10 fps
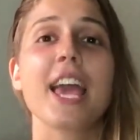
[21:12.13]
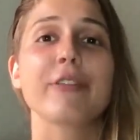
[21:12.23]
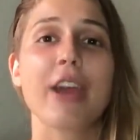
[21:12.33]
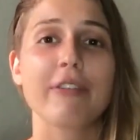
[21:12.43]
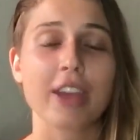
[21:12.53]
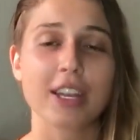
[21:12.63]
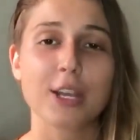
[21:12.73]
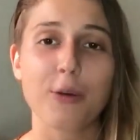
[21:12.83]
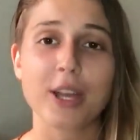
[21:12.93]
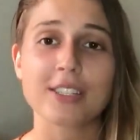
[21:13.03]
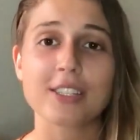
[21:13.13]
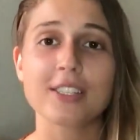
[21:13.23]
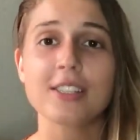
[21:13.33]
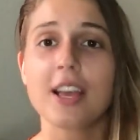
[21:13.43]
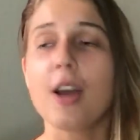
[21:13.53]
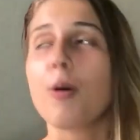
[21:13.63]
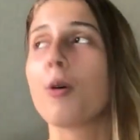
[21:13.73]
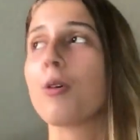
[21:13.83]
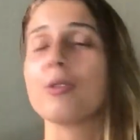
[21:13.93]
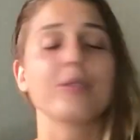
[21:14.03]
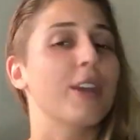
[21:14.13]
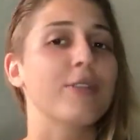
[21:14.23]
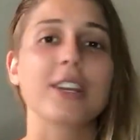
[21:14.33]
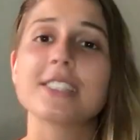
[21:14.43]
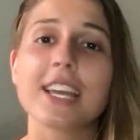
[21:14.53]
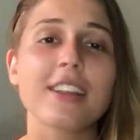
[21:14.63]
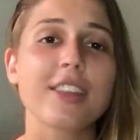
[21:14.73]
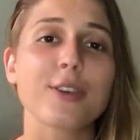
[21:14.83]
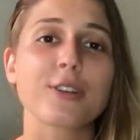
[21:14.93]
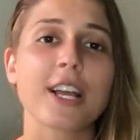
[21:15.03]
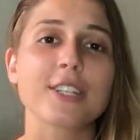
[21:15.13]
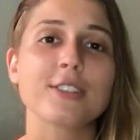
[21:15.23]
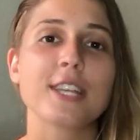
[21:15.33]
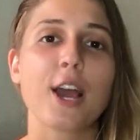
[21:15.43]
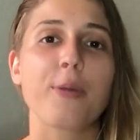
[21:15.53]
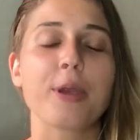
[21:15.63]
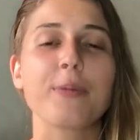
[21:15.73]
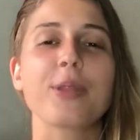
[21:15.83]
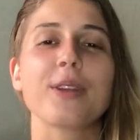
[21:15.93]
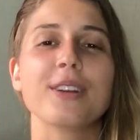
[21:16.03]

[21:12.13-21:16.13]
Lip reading: If you have any questions or if there's anything you'd like to tell me,